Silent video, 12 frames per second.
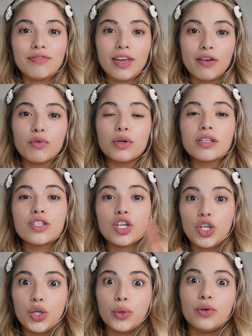it was
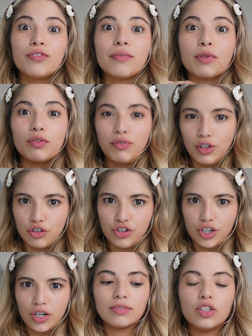you from the
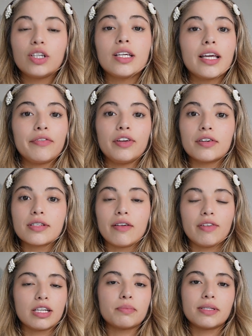future. You can give
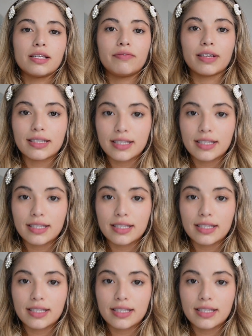yourself a specific